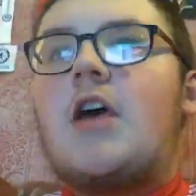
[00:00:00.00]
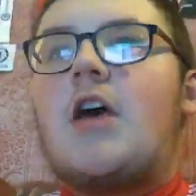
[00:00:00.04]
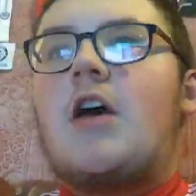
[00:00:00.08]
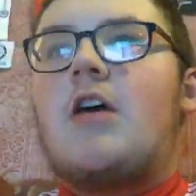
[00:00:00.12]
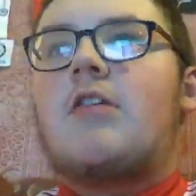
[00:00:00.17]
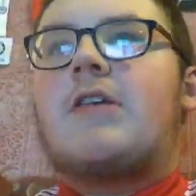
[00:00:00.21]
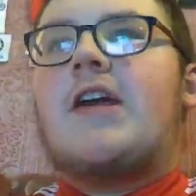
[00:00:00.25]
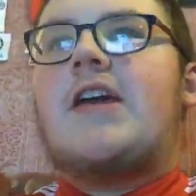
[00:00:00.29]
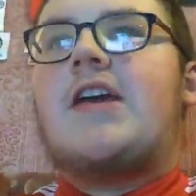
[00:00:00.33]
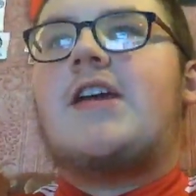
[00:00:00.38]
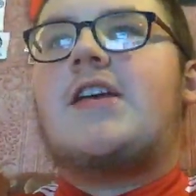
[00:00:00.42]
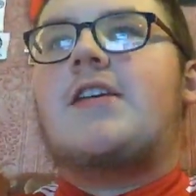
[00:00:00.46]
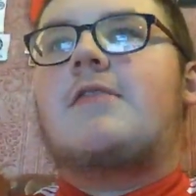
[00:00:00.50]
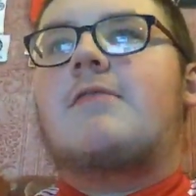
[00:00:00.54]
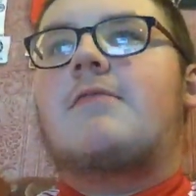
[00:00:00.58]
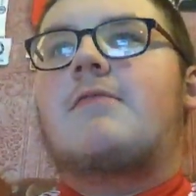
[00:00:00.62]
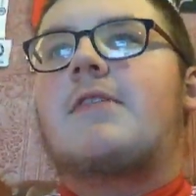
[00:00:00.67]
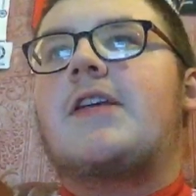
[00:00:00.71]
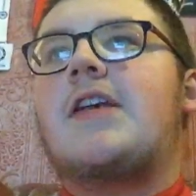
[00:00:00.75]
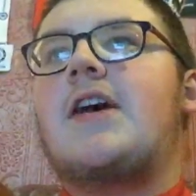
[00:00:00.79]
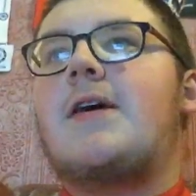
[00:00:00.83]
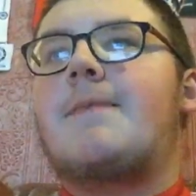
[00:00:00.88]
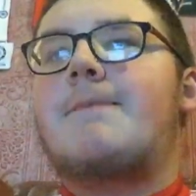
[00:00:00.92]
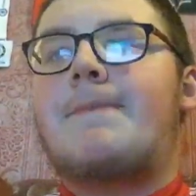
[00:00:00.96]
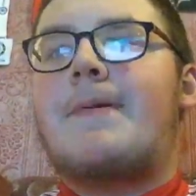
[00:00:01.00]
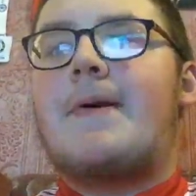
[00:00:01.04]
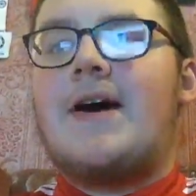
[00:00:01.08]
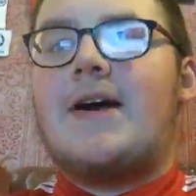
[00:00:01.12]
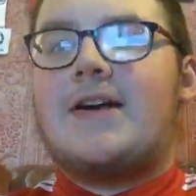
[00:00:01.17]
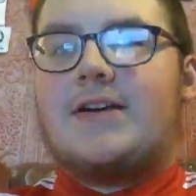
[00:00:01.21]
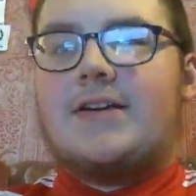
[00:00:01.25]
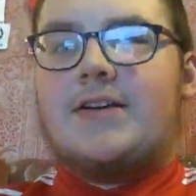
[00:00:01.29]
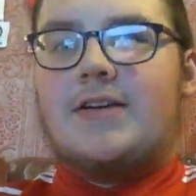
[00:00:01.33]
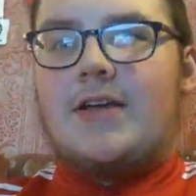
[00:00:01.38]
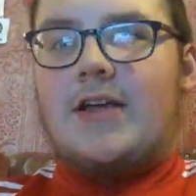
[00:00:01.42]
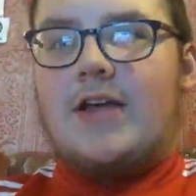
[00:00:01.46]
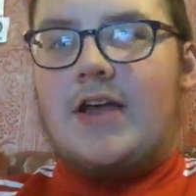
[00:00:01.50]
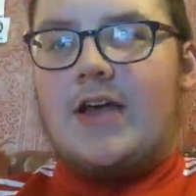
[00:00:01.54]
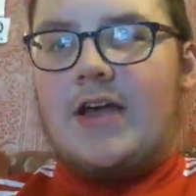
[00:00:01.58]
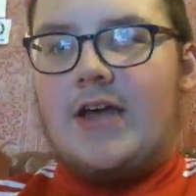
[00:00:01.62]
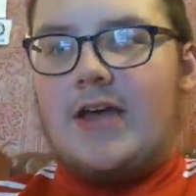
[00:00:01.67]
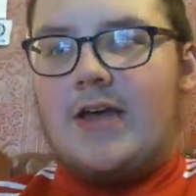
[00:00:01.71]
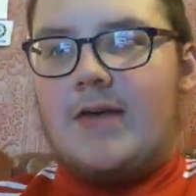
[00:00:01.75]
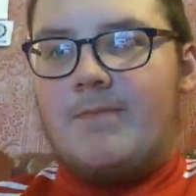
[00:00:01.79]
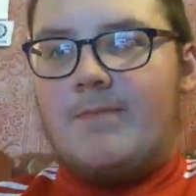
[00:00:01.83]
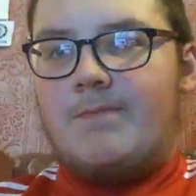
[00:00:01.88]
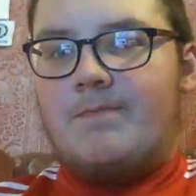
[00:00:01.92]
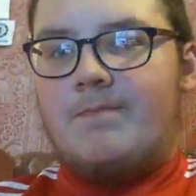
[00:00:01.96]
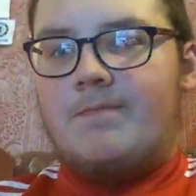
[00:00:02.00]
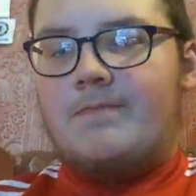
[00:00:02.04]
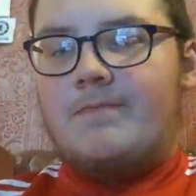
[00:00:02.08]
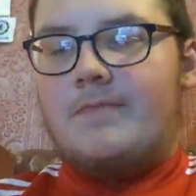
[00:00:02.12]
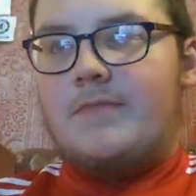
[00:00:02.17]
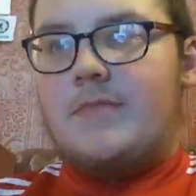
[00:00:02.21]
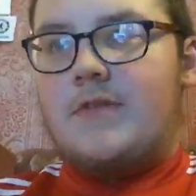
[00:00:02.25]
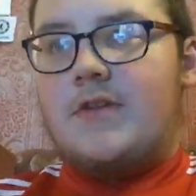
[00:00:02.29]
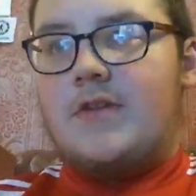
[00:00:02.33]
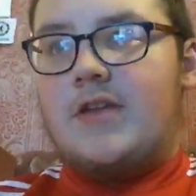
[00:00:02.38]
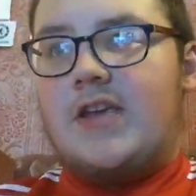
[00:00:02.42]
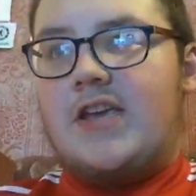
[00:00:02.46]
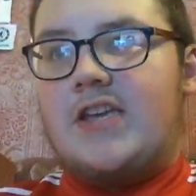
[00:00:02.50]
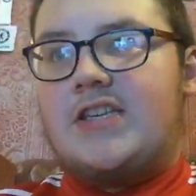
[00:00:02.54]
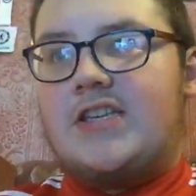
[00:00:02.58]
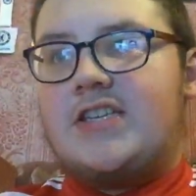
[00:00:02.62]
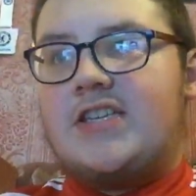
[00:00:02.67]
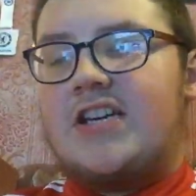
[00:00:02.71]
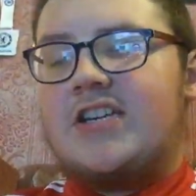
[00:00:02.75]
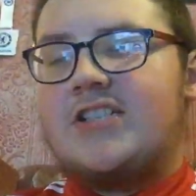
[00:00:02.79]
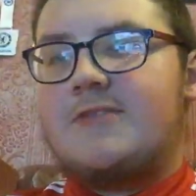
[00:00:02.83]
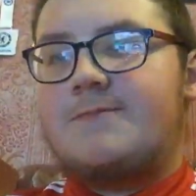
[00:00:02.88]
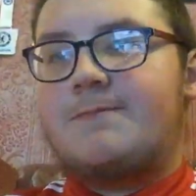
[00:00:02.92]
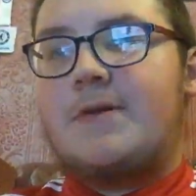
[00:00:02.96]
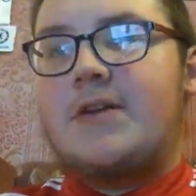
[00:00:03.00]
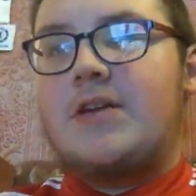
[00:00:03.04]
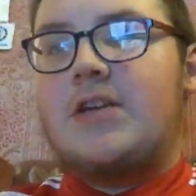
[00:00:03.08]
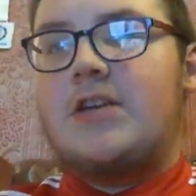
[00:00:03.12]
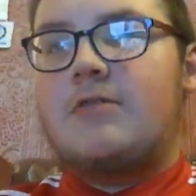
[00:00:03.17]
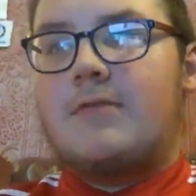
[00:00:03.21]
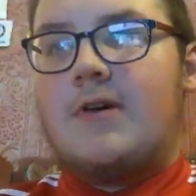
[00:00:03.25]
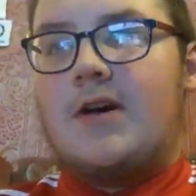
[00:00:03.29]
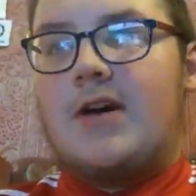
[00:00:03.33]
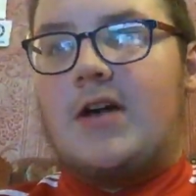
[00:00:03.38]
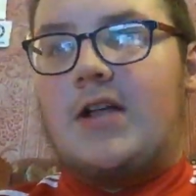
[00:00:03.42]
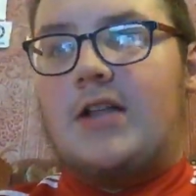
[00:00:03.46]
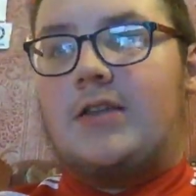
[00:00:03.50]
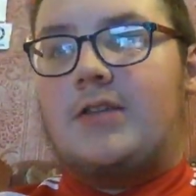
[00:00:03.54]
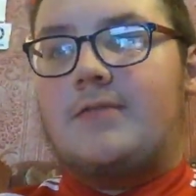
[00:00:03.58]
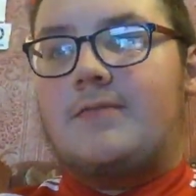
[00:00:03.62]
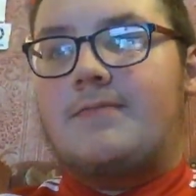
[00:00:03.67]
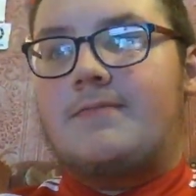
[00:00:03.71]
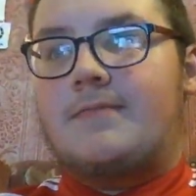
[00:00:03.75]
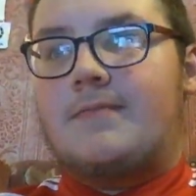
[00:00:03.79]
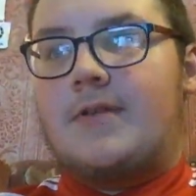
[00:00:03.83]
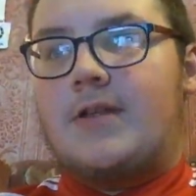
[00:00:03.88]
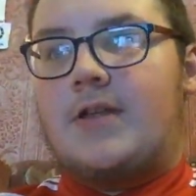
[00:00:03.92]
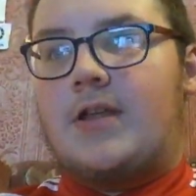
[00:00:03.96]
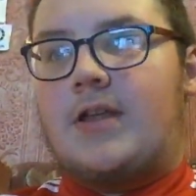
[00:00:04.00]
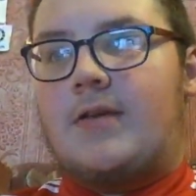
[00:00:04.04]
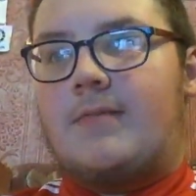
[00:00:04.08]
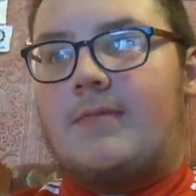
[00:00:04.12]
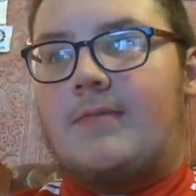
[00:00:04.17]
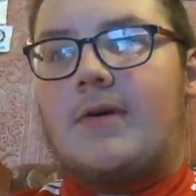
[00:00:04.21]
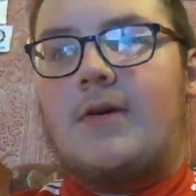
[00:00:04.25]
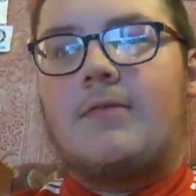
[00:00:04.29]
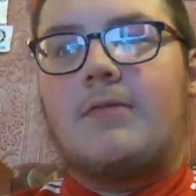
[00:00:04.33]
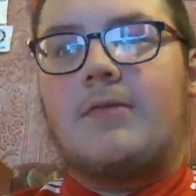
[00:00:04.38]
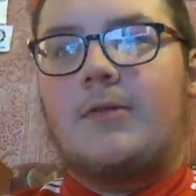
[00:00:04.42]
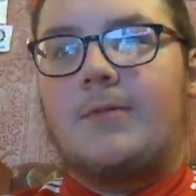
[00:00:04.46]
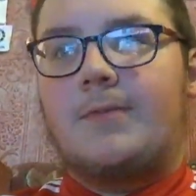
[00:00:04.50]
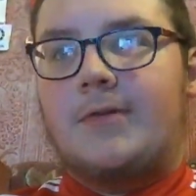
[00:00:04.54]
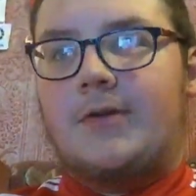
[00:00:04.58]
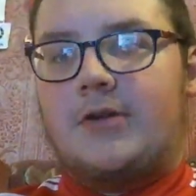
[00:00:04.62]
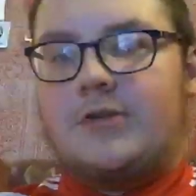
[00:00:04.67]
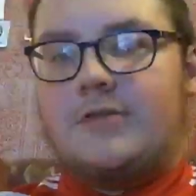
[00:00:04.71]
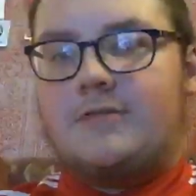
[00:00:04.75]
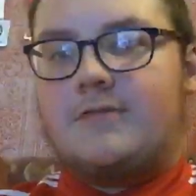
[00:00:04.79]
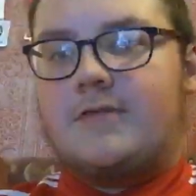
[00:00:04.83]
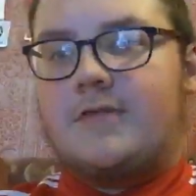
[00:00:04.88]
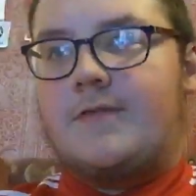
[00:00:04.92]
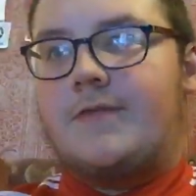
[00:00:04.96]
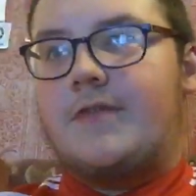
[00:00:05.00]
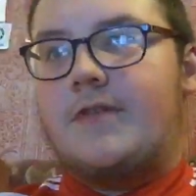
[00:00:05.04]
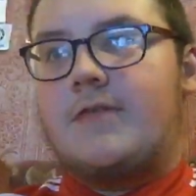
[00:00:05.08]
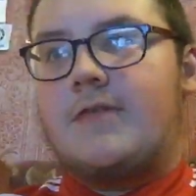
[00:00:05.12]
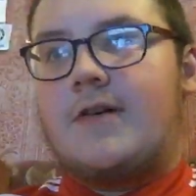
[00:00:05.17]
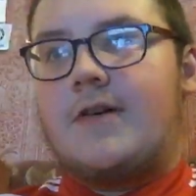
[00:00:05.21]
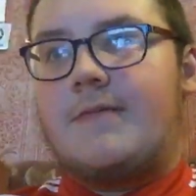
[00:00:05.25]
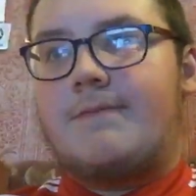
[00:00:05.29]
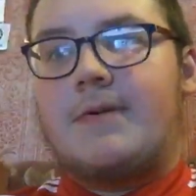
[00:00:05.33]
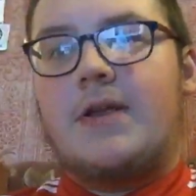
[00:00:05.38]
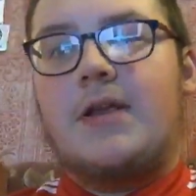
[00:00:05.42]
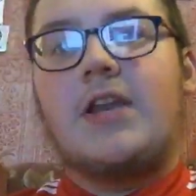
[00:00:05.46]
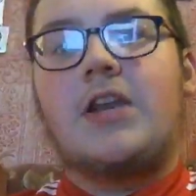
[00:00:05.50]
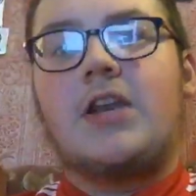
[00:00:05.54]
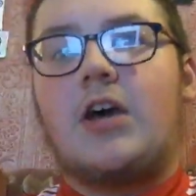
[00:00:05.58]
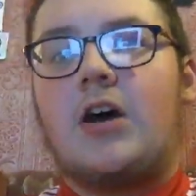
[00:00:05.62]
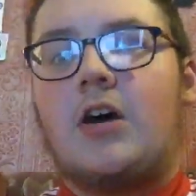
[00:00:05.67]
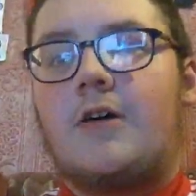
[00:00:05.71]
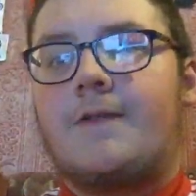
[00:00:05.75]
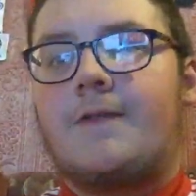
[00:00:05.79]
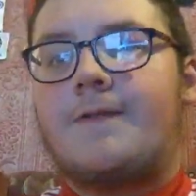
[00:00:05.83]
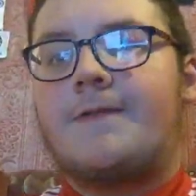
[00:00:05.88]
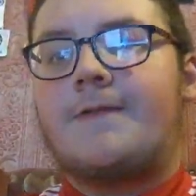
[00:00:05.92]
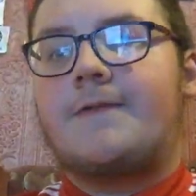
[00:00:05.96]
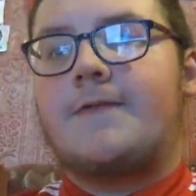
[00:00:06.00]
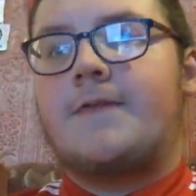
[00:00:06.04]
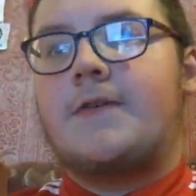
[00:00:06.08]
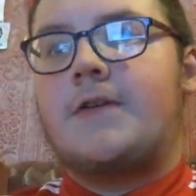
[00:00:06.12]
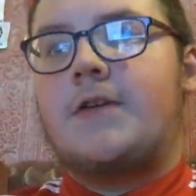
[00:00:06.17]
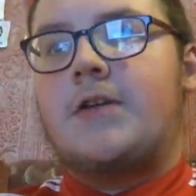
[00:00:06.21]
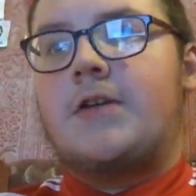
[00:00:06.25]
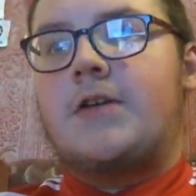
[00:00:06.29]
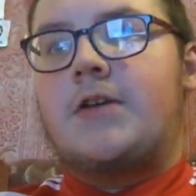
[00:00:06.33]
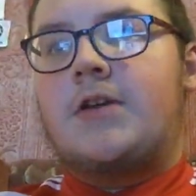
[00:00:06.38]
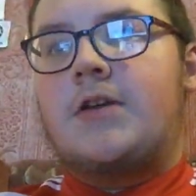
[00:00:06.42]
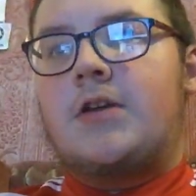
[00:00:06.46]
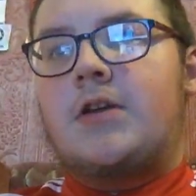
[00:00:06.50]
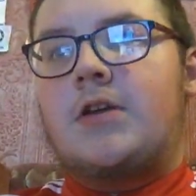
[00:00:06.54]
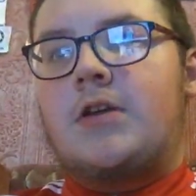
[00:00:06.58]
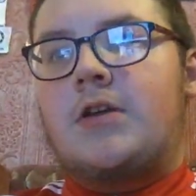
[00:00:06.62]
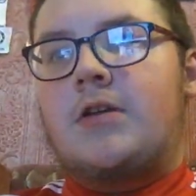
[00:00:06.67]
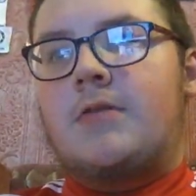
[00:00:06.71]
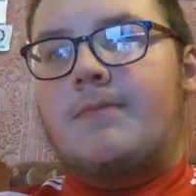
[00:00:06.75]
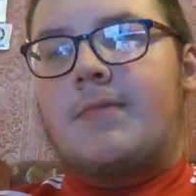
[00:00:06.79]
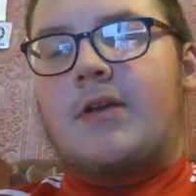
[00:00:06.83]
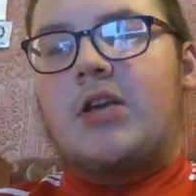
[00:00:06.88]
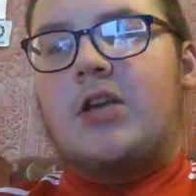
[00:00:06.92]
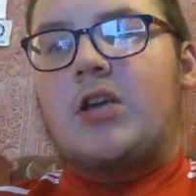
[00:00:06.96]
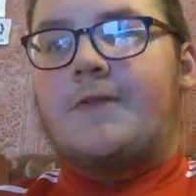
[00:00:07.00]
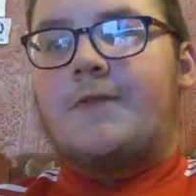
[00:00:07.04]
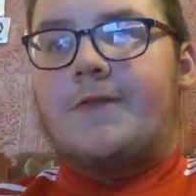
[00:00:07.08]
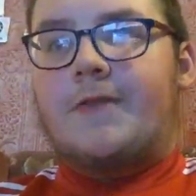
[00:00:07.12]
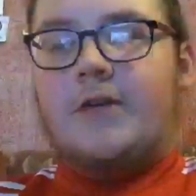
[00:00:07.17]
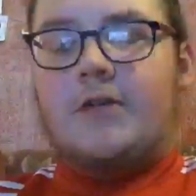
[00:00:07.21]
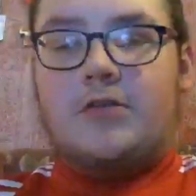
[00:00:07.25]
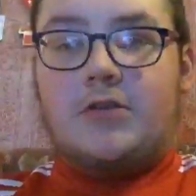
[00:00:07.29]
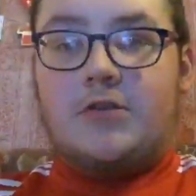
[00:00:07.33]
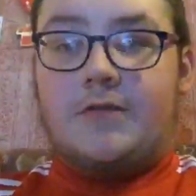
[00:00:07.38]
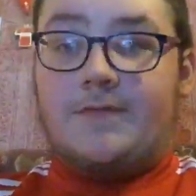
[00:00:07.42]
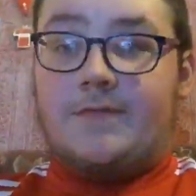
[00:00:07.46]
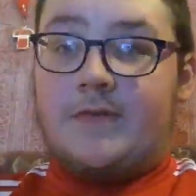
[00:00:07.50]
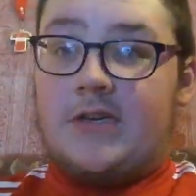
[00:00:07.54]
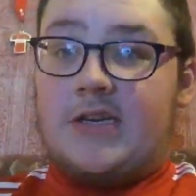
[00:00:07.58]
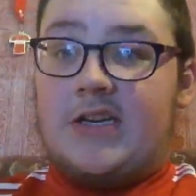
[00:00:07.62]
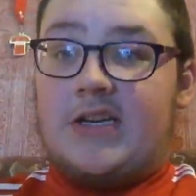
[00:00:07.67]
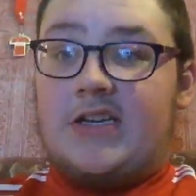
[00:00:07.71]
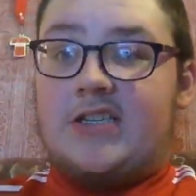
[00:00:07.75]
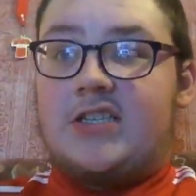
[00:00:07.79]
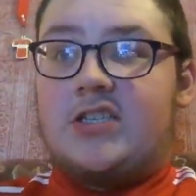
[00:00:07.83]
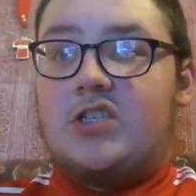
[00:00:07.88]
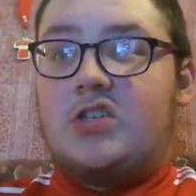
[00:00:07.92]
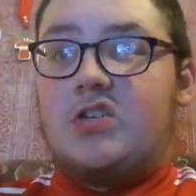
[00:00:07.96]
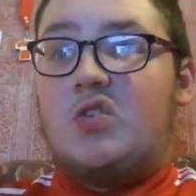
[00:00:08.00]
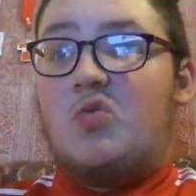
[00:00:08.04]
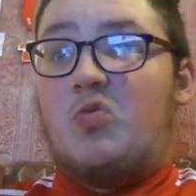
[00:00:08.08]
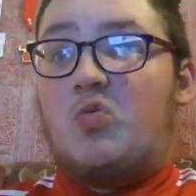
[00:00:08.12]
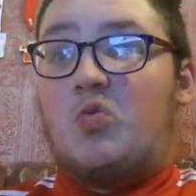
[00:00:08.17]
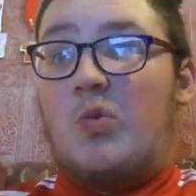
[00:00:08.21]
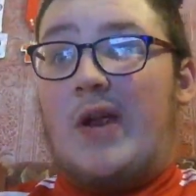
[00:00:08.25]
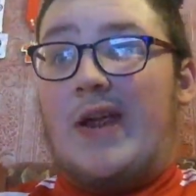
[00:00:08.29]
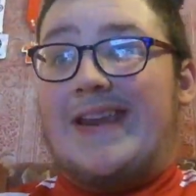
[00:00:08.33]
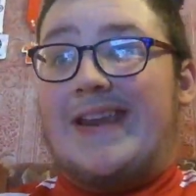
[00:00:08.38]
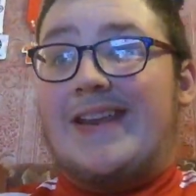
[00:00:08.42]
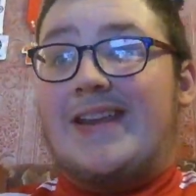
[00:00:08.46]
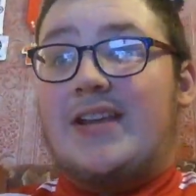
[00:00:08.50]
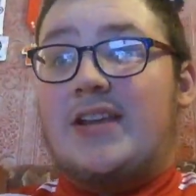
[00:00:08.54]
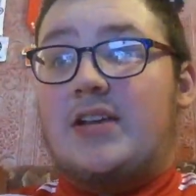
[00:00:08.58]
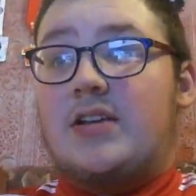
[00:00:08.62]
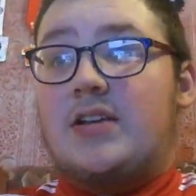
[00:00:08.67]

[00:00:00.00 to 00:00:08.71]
Okay, we are back. It has been a while. I will be honest with you. I've been off YouTube for the last week.